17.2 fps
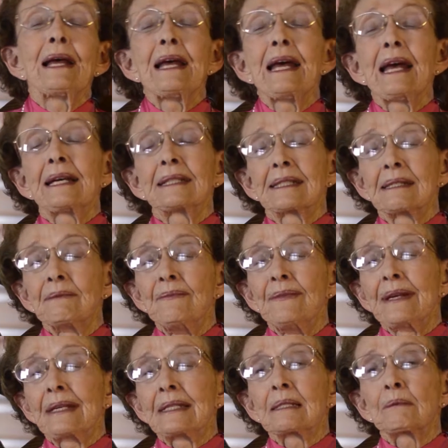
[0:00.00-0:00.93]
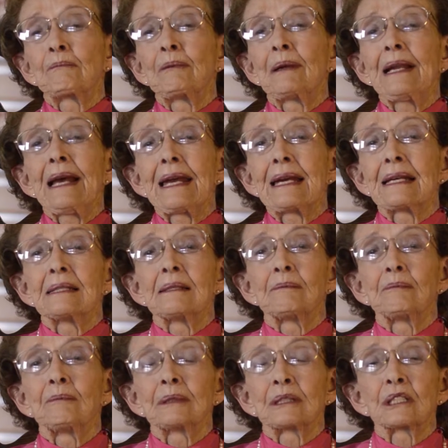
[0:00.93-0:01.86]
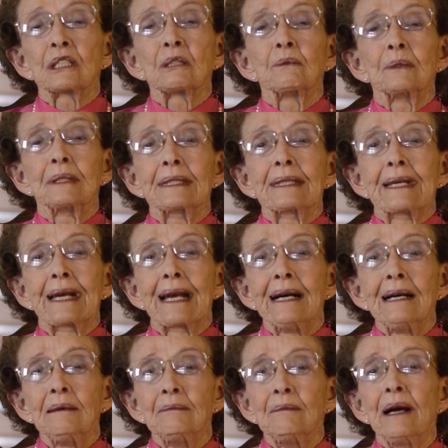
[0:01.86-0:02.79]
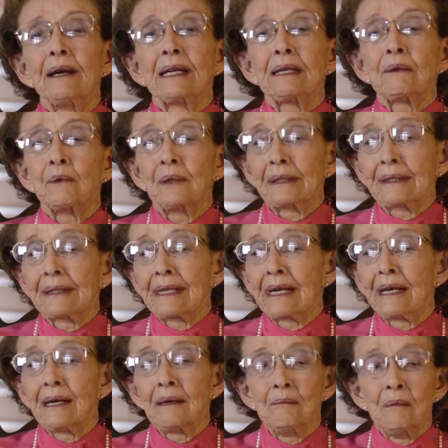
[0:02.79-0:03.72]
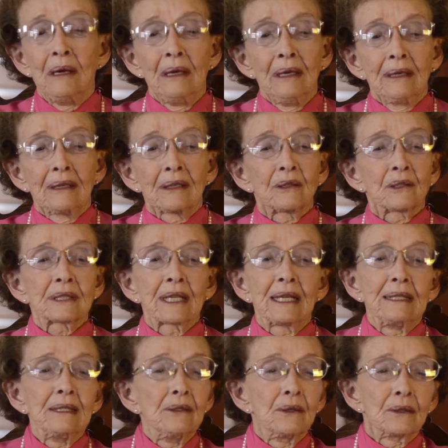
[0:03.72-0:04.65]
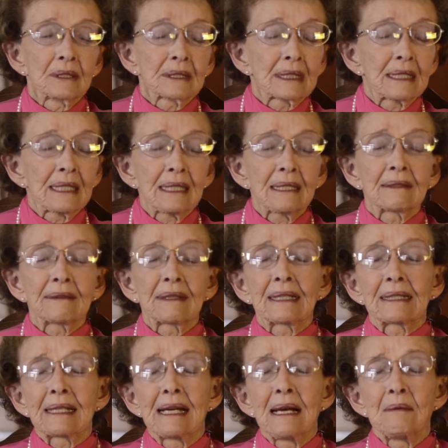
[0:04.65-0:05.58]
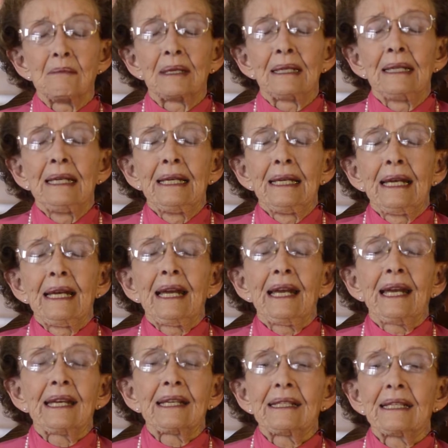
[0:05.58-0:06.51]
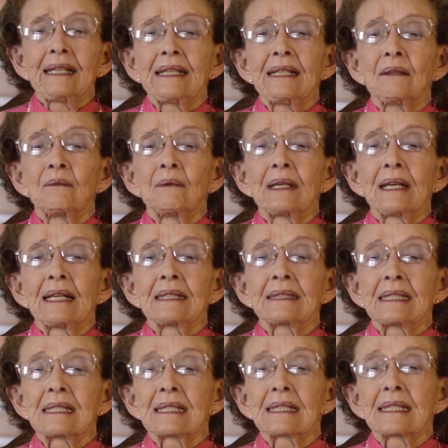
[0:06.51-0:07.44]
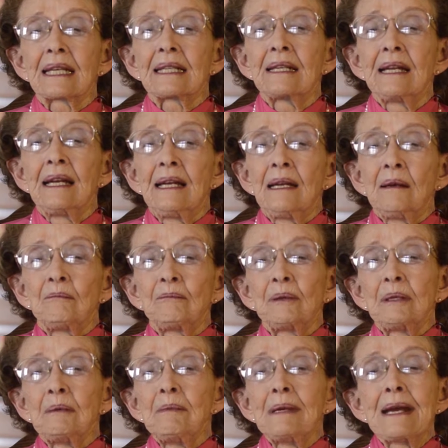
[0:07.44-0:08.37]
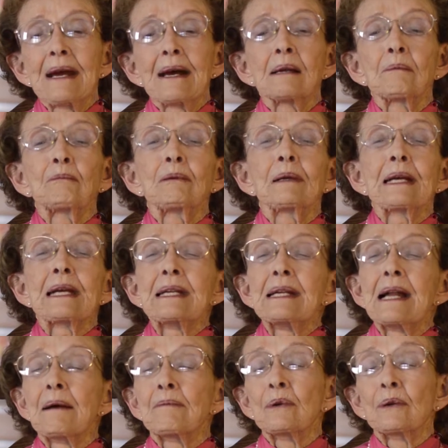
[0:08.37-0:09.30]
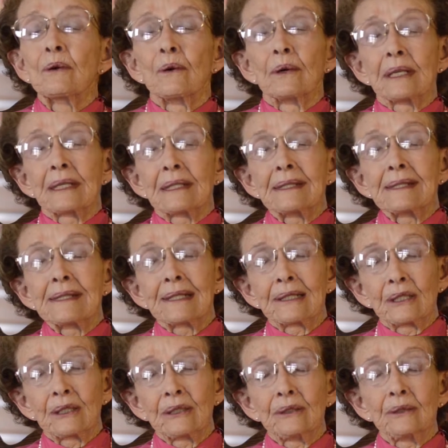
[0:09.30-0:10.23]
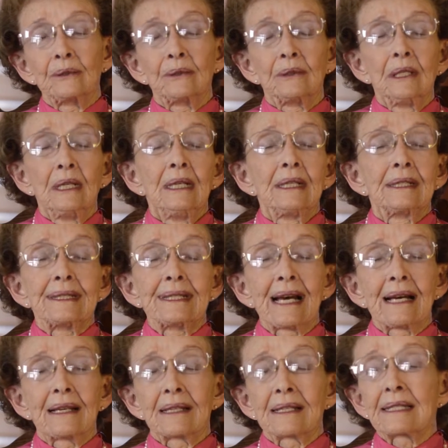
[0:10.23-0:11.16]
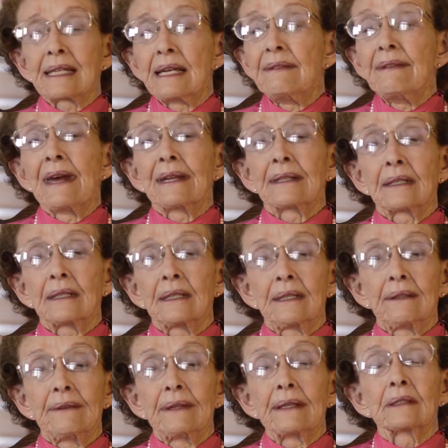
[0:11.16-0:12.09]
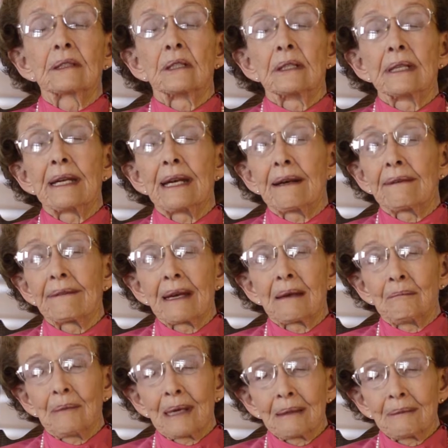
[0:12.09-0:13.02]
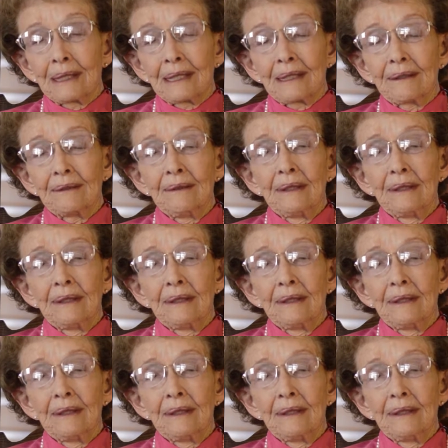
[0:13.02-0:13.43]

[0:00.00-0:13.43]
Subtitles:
had some things planned, but she wouldn't come. He wouldn't come. Of course, I didn't know it was a he at that time. And anyway, I just said, put me on a plane. I'm going to Dallas, and they're going to have that baby